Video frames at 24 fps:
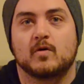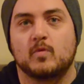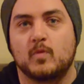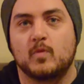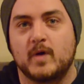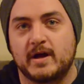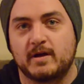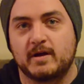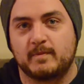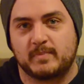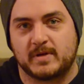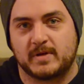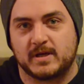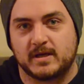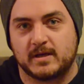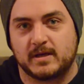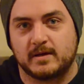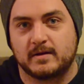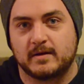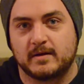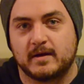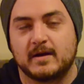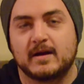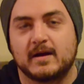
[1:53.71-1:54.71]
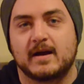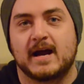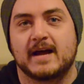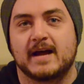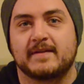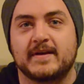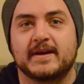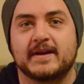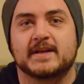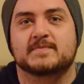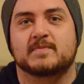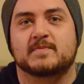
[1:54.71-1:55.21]
Well, Pete, I
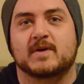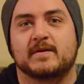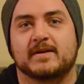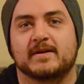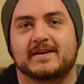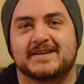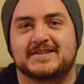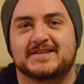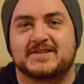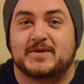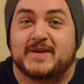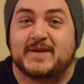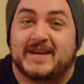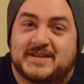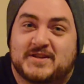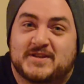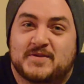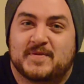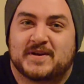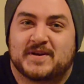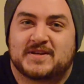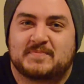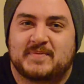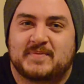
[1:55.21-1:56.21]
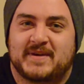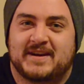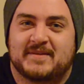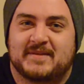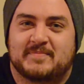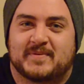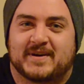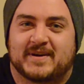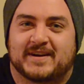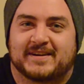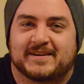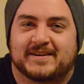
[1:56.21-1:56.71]
think it's probably because you eat too much
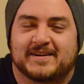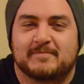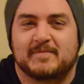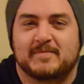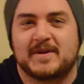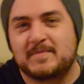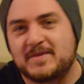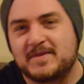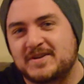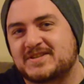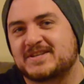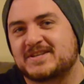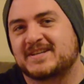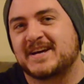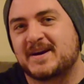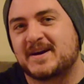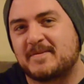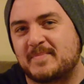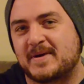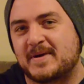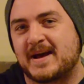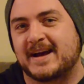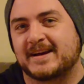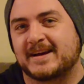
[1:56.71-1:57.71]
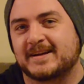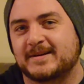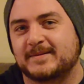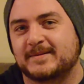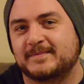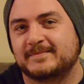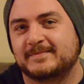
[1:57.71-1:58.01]
peanut butter. Maybe you should cut back.